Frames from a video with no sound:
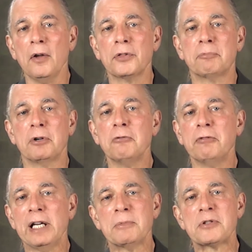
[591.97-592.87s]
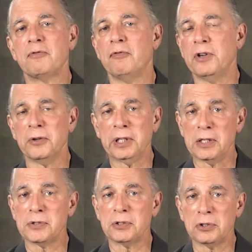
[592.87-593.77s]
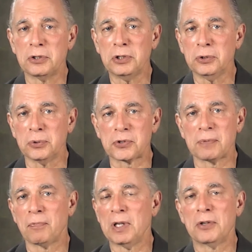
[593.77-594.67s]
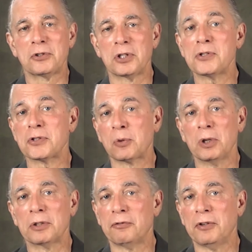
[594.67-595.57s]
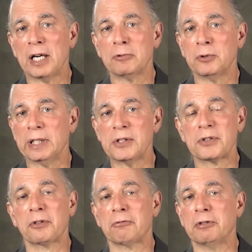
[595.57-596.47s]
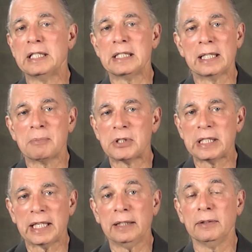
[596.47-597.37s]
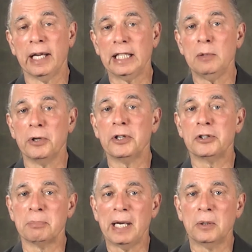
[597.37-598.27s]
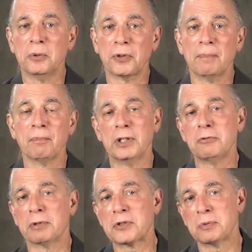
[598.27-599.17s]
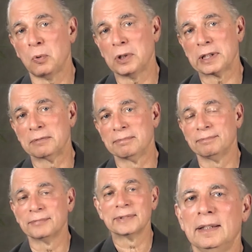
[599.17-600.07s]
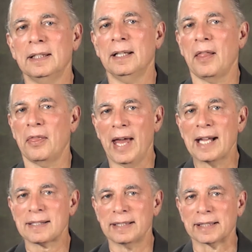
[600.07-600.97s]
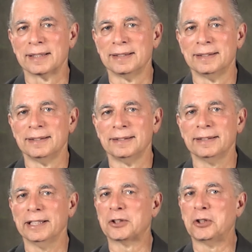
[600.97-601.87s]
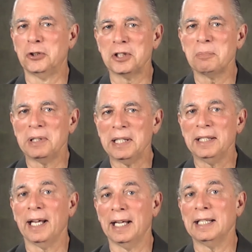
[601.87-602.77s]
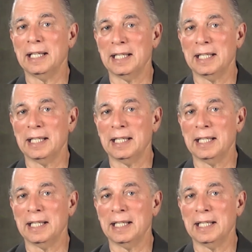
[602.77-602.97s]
The program is very easy to use. Just squirt Fibro-Ease 3 times a day anywhere in your mouth and drink some water. That's it. It couldn't be any